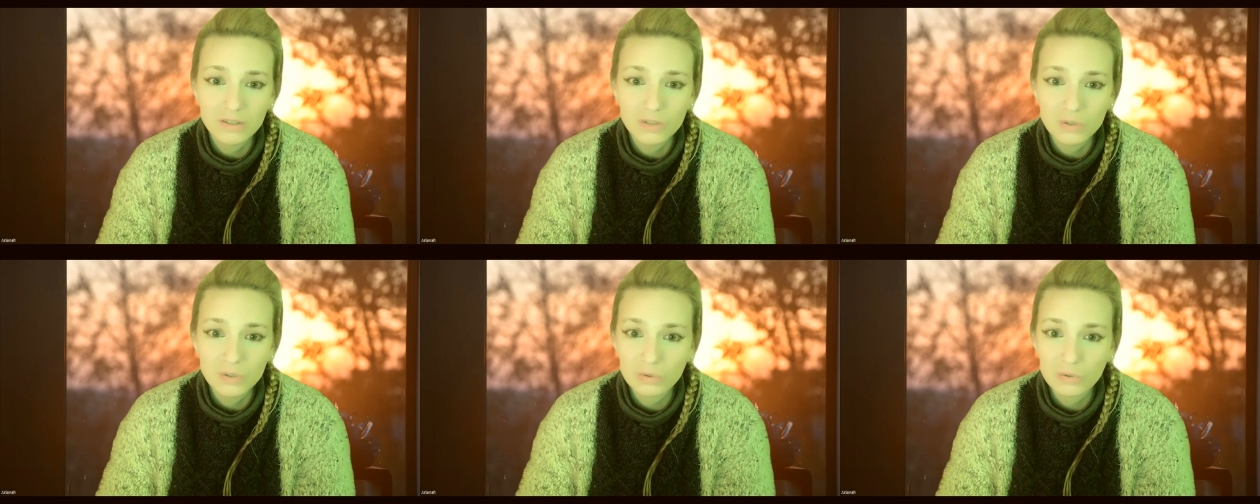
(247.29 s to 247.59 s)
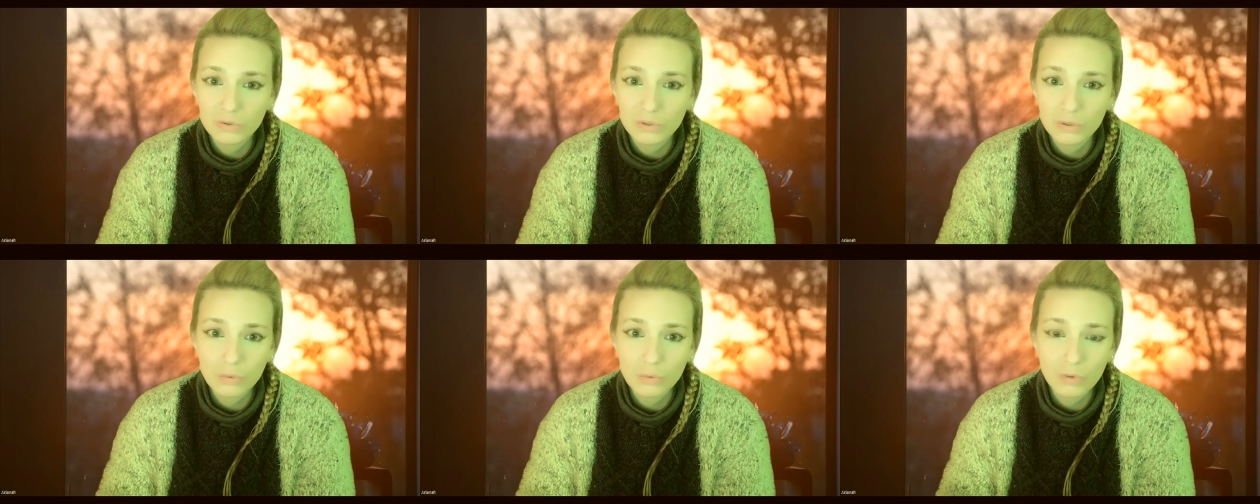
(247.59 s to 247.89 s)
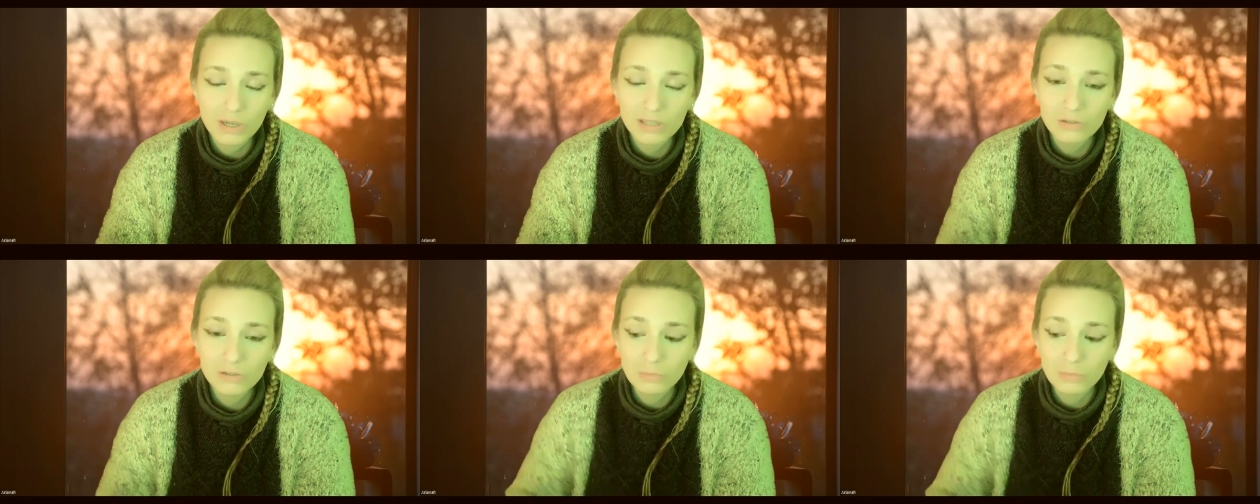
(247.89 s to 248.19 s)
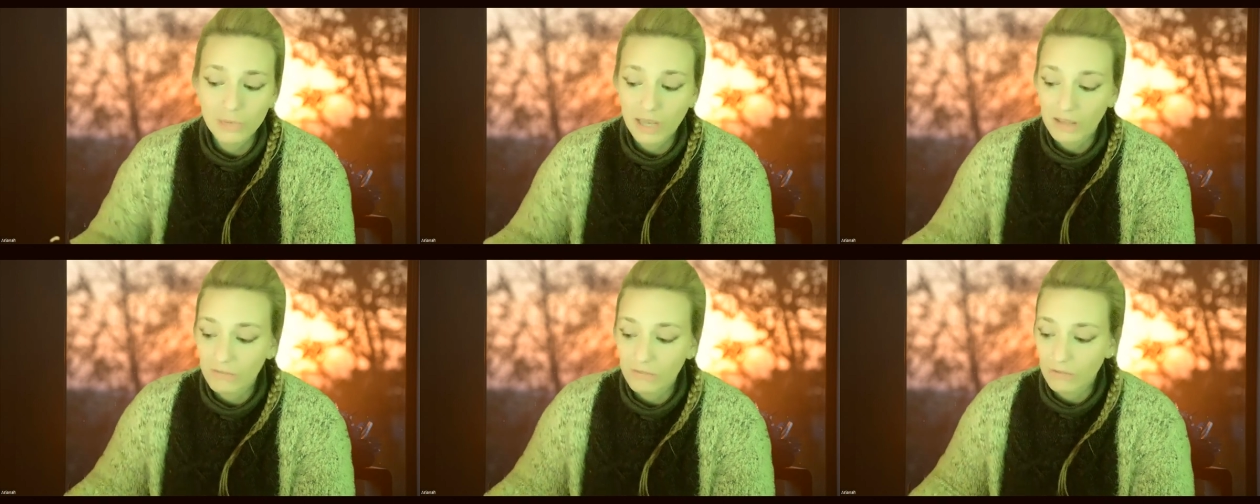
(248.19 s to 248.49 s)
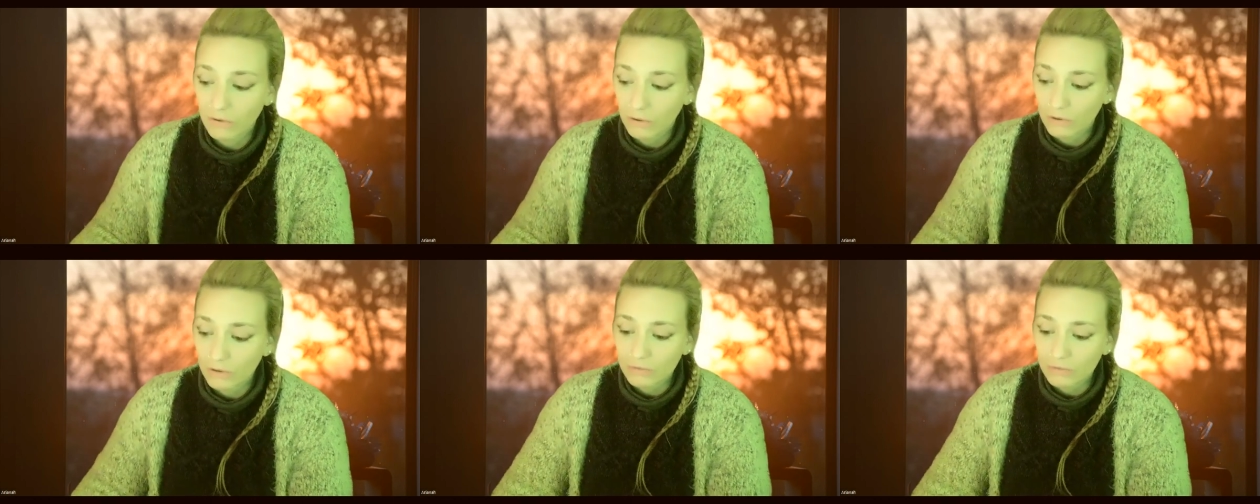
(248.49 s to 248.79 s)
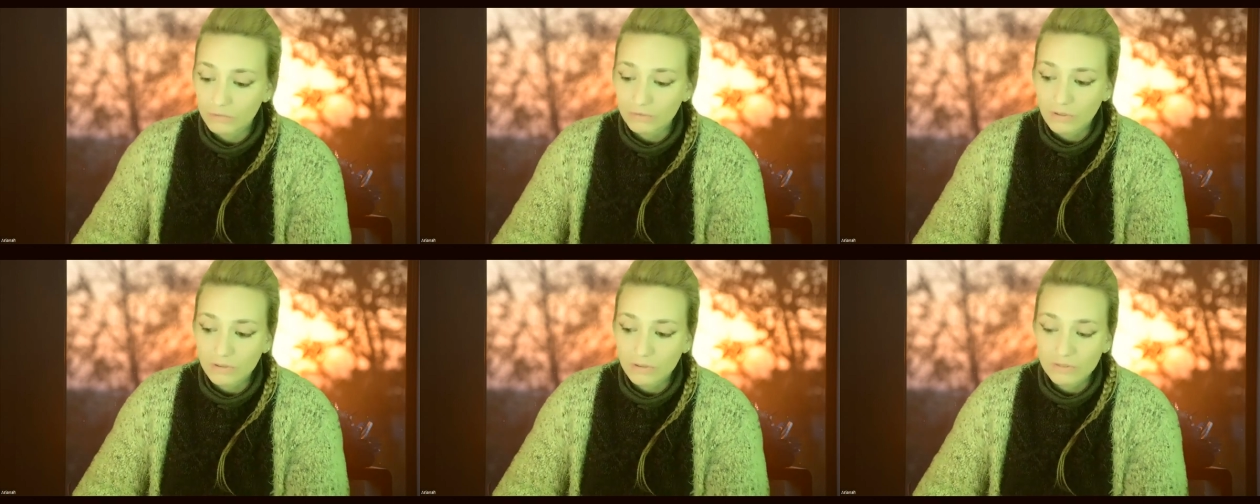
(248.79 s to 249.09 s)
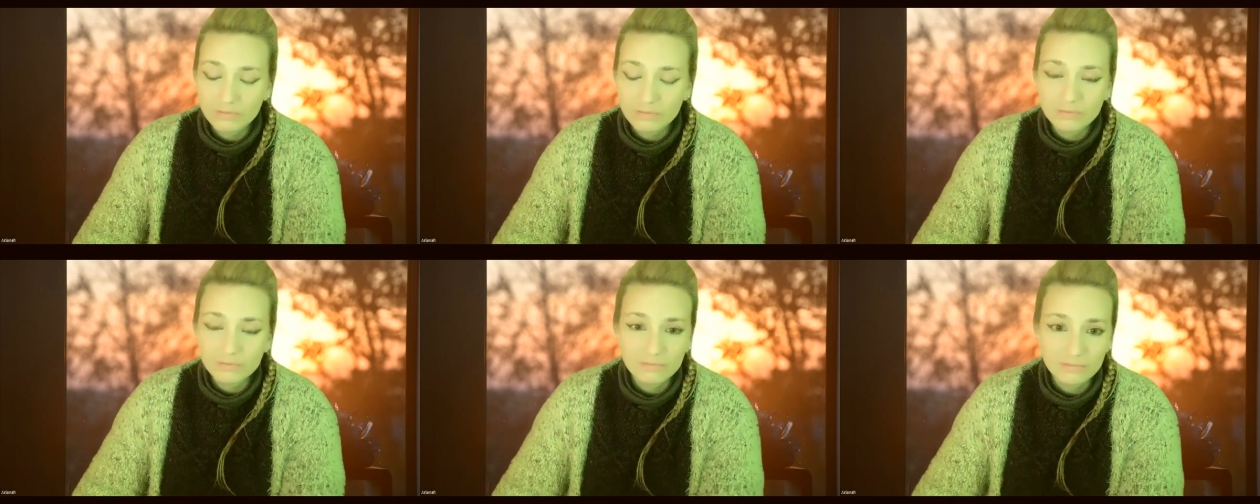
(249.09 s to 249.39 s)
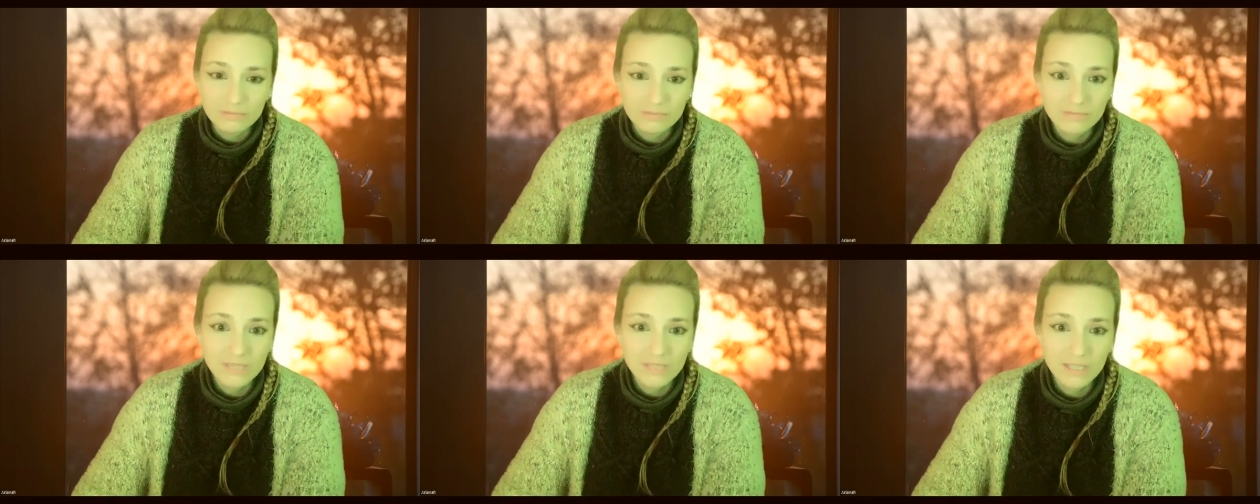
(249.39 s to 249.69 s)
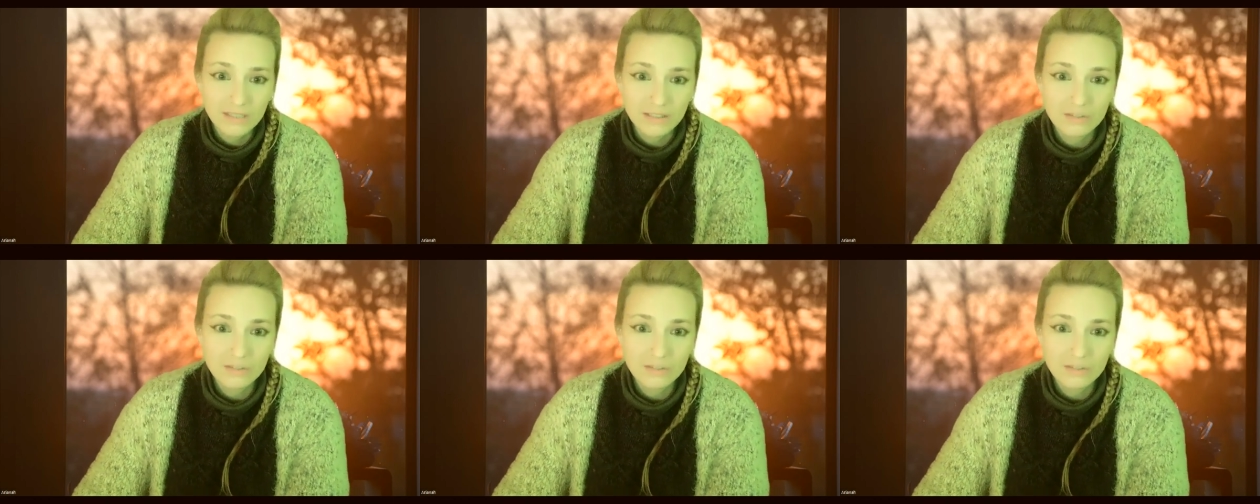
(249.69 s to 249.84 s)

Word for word: So on a quantum level, it